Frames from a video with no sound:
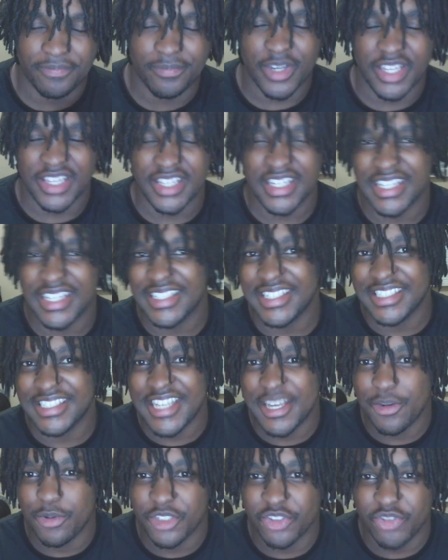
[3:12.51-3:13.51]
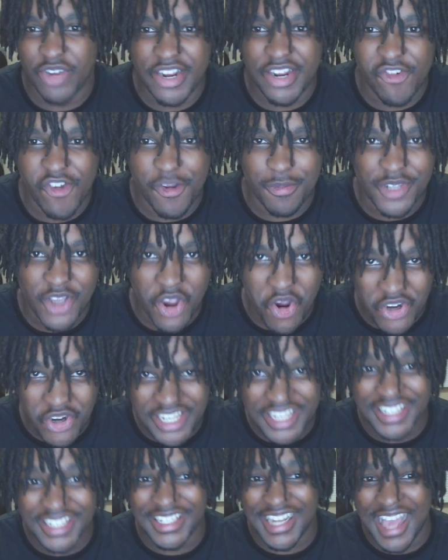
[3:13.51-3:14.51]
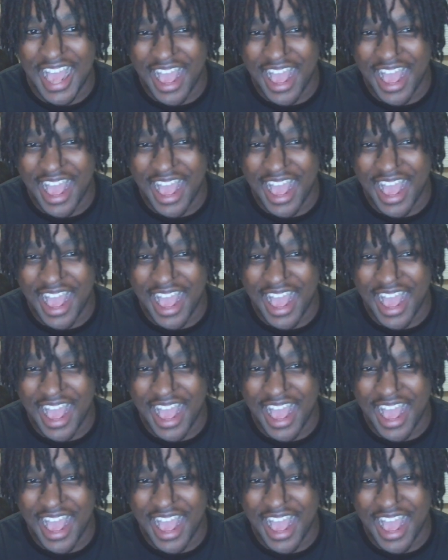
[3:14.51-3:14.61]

I think he gets hit with straight Kryptonian